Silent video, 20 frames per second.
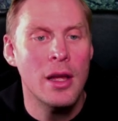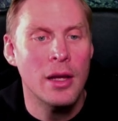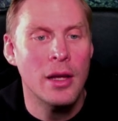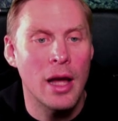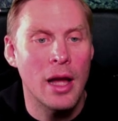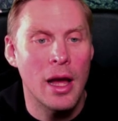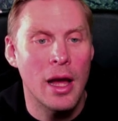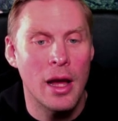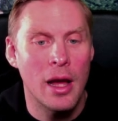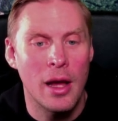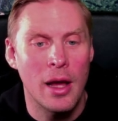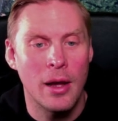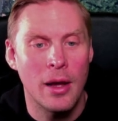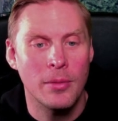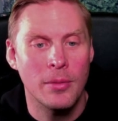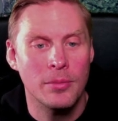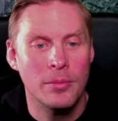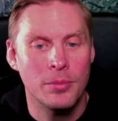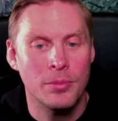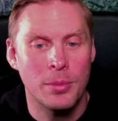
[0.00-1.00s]

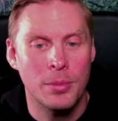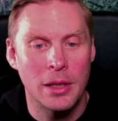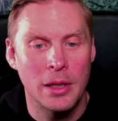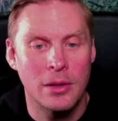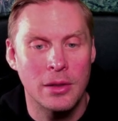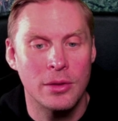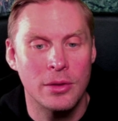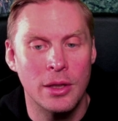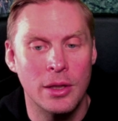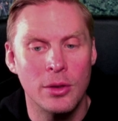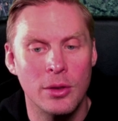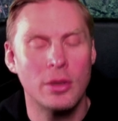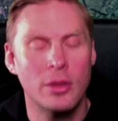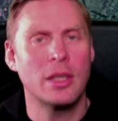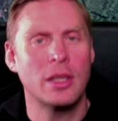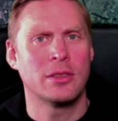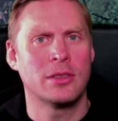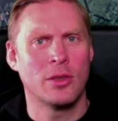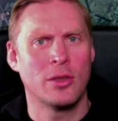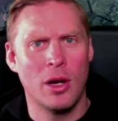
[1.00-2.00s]
but they're not
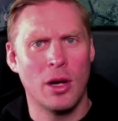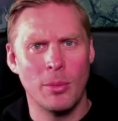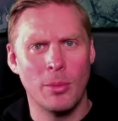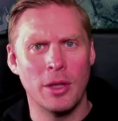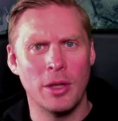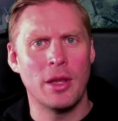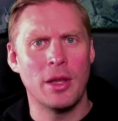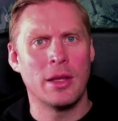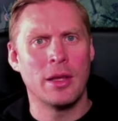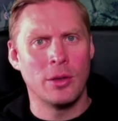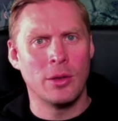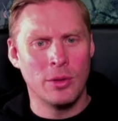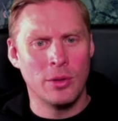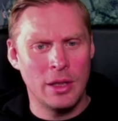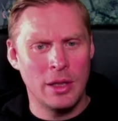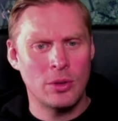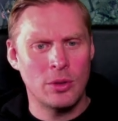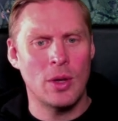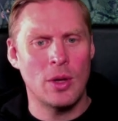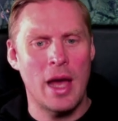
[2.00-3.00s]
as common, and you
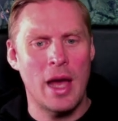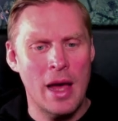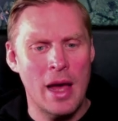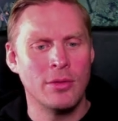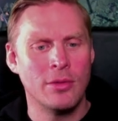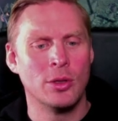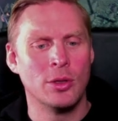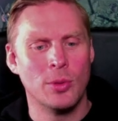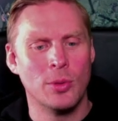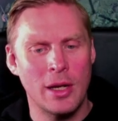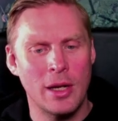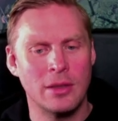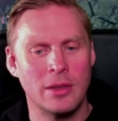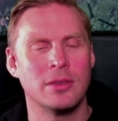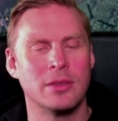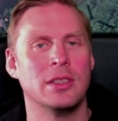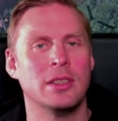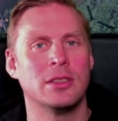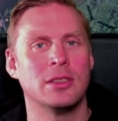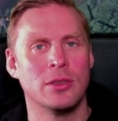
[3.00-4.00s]
need to have the right
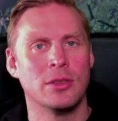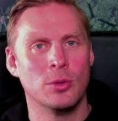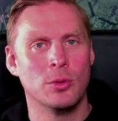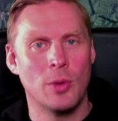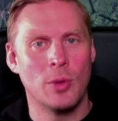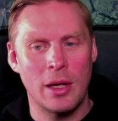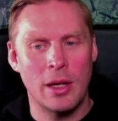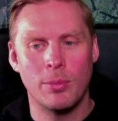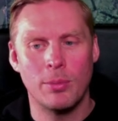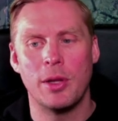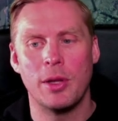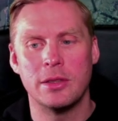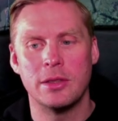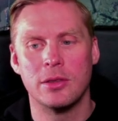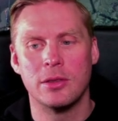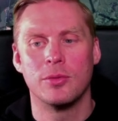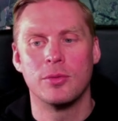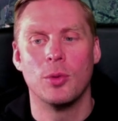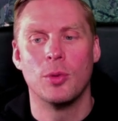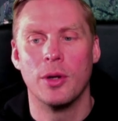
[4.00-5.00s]
decision, right
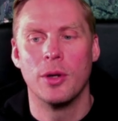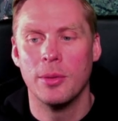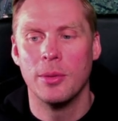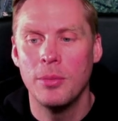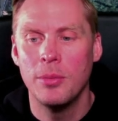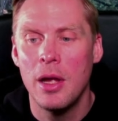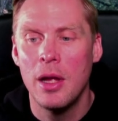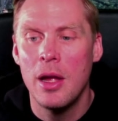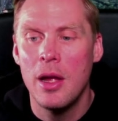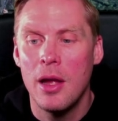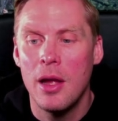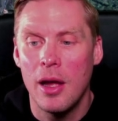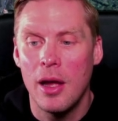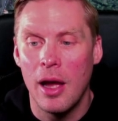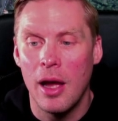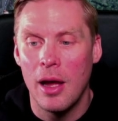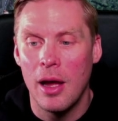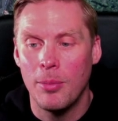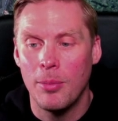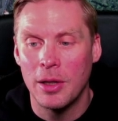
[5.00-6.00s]
places for them.
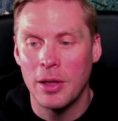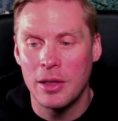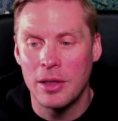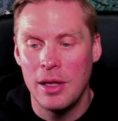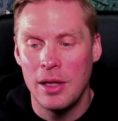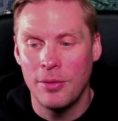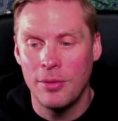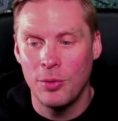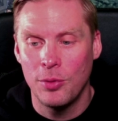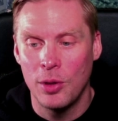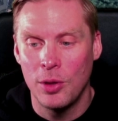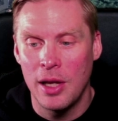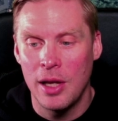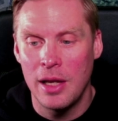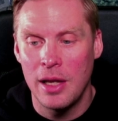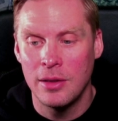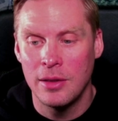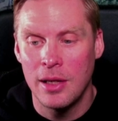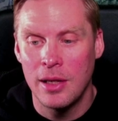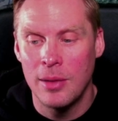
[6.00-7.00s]
But if you
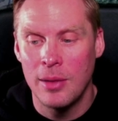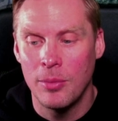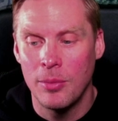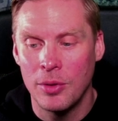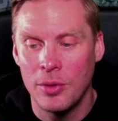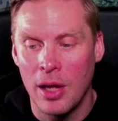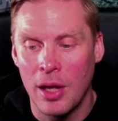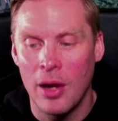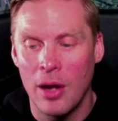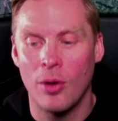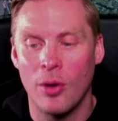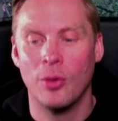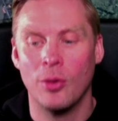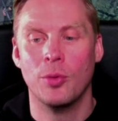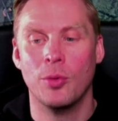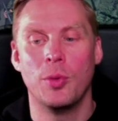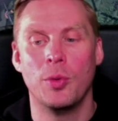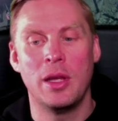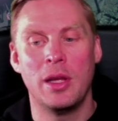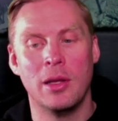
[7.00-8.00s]
gain them, they are
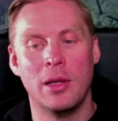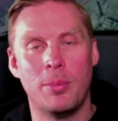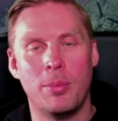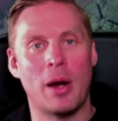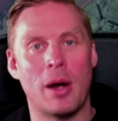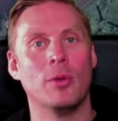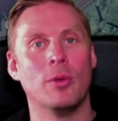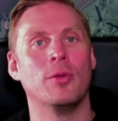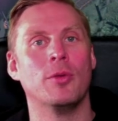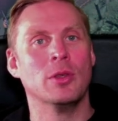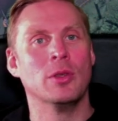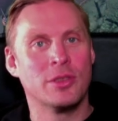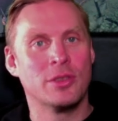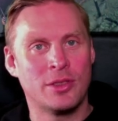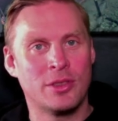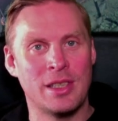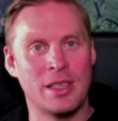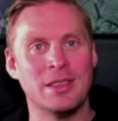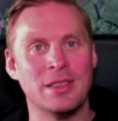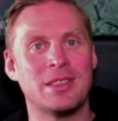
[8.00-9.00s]
really powerful,
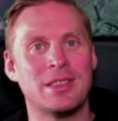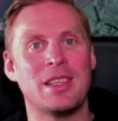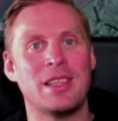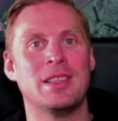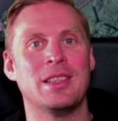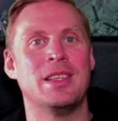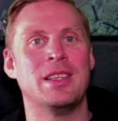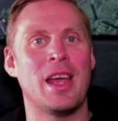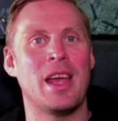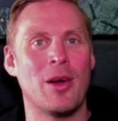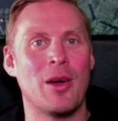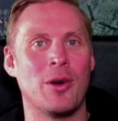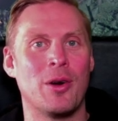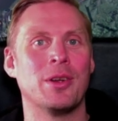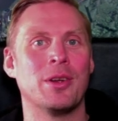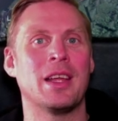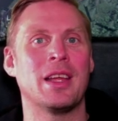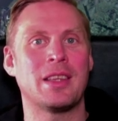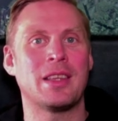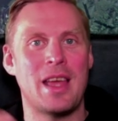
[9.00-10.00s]
since they are
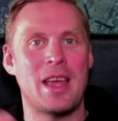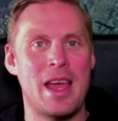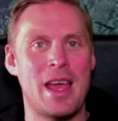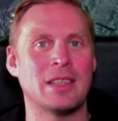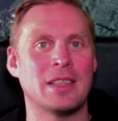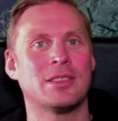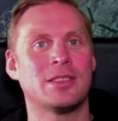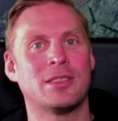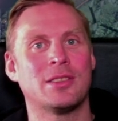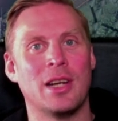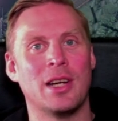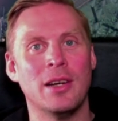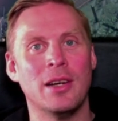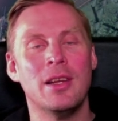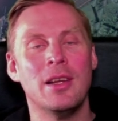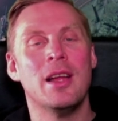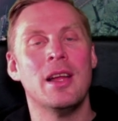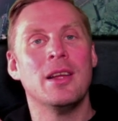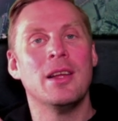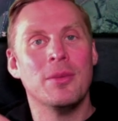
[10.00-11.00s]
that extra
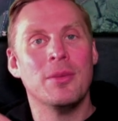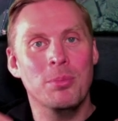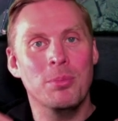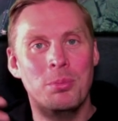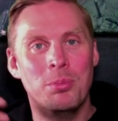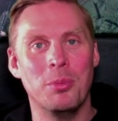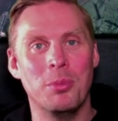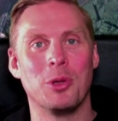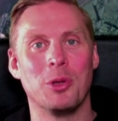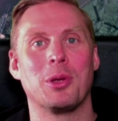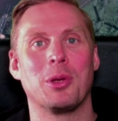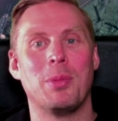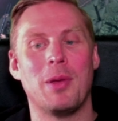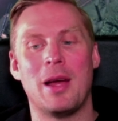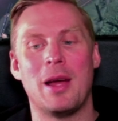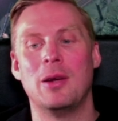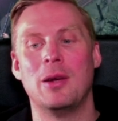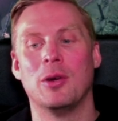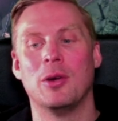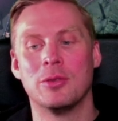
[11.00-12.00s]

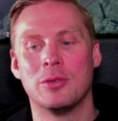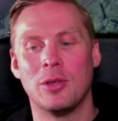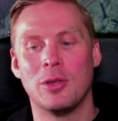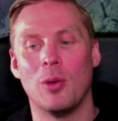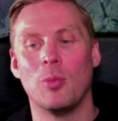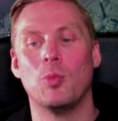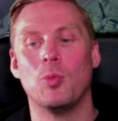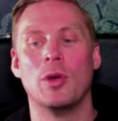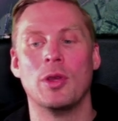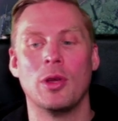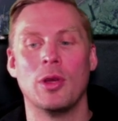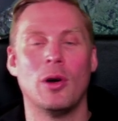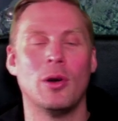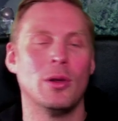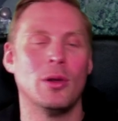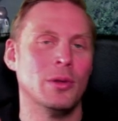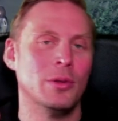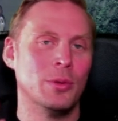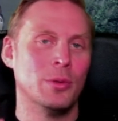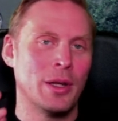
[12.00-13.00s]
multiplier on top. When you
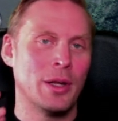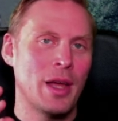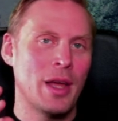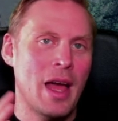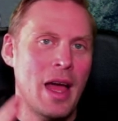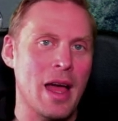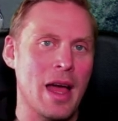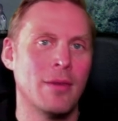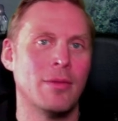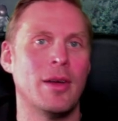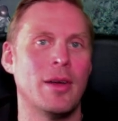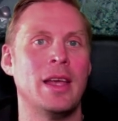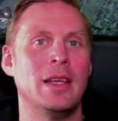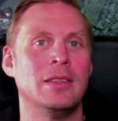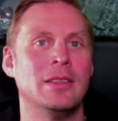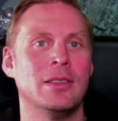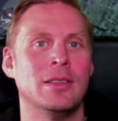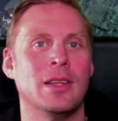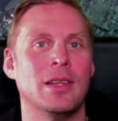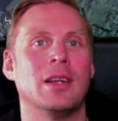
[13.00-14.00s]
already have
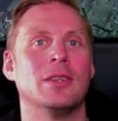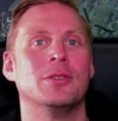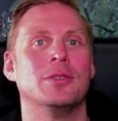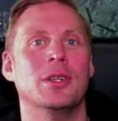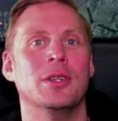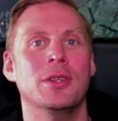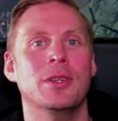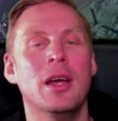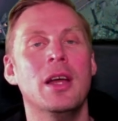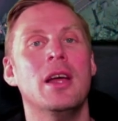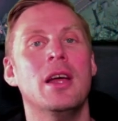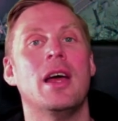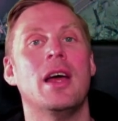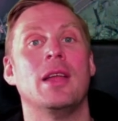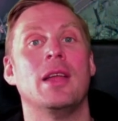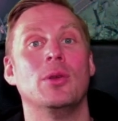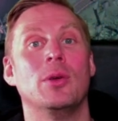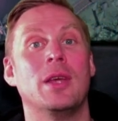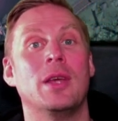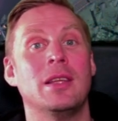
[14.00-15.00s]
1800
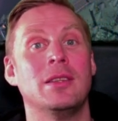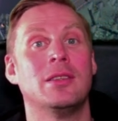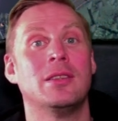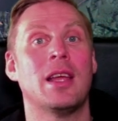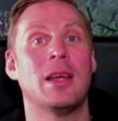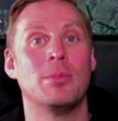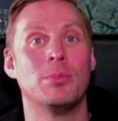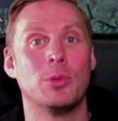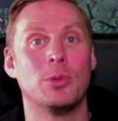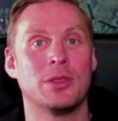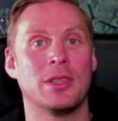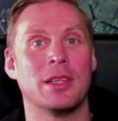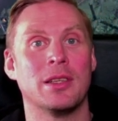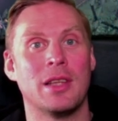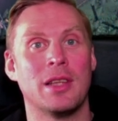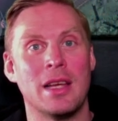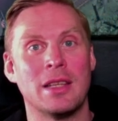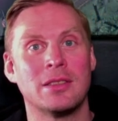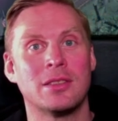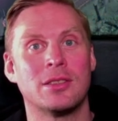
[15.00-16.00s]
and you gain 10%
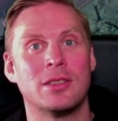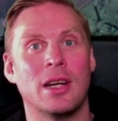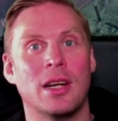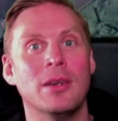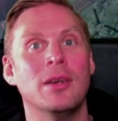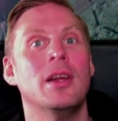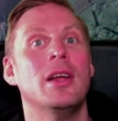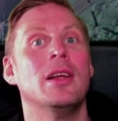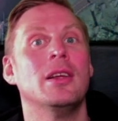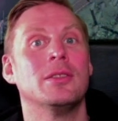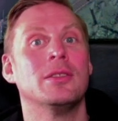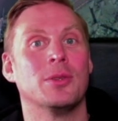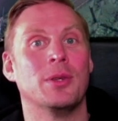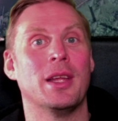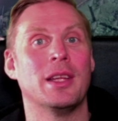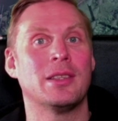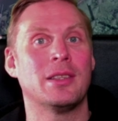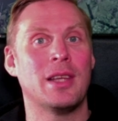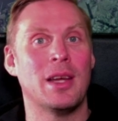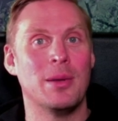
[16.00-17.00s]
extra, so
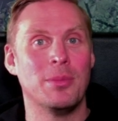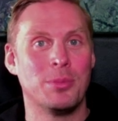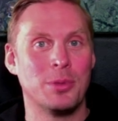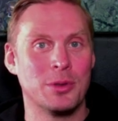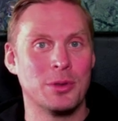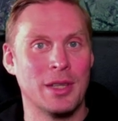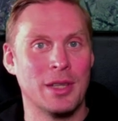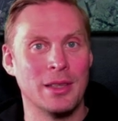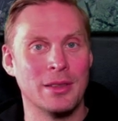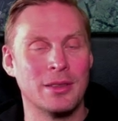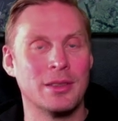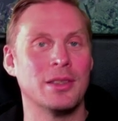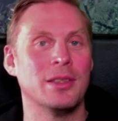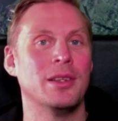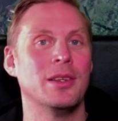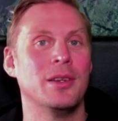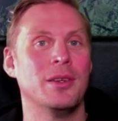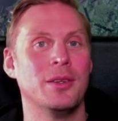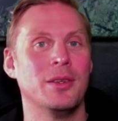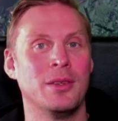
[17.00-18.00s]
that 10%
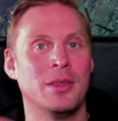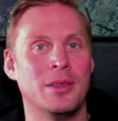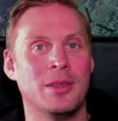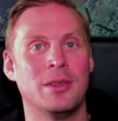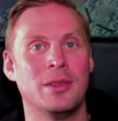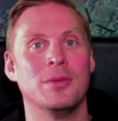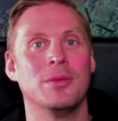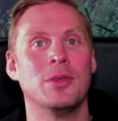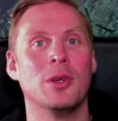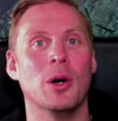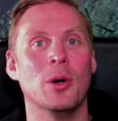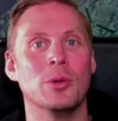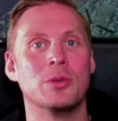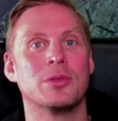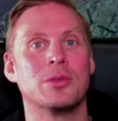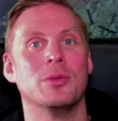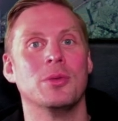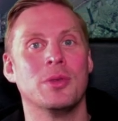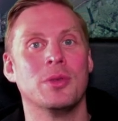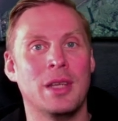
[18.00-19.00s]

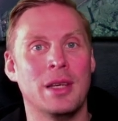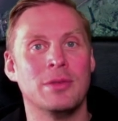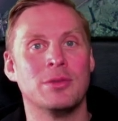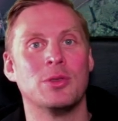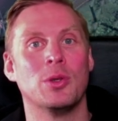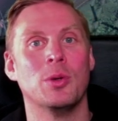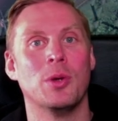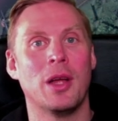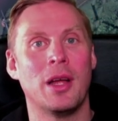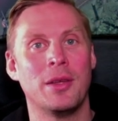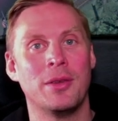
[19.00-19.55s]
gives you